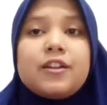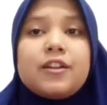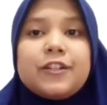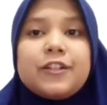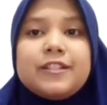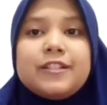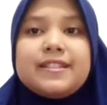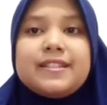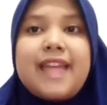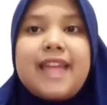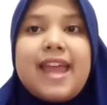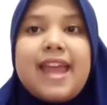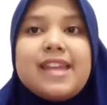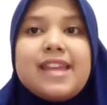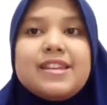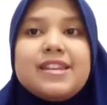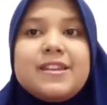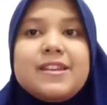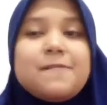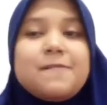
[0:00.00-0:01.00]

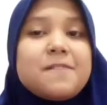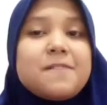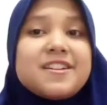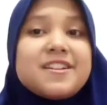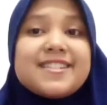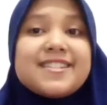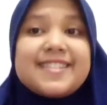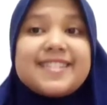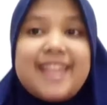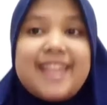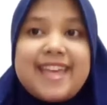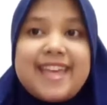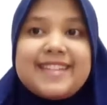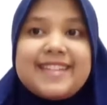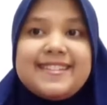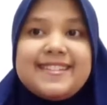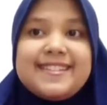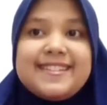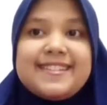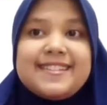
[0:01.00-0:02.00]
contain diverse
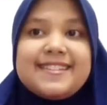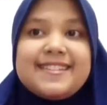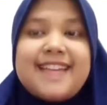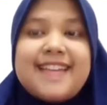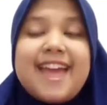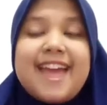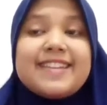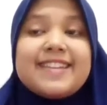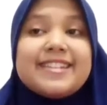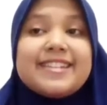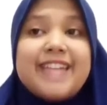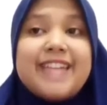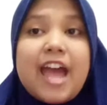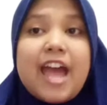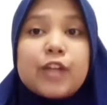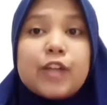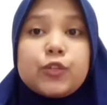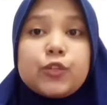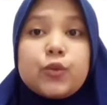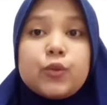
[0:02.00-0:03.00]
sense than the
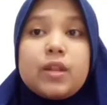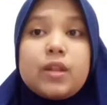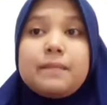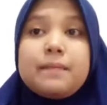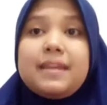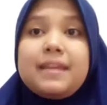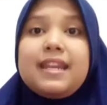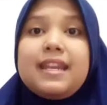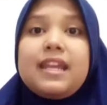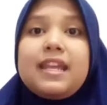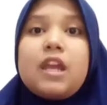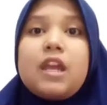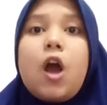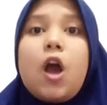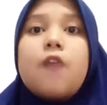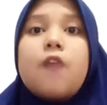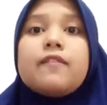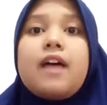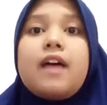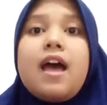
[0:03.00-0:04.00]
actual meaning
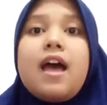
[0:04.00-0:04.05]
of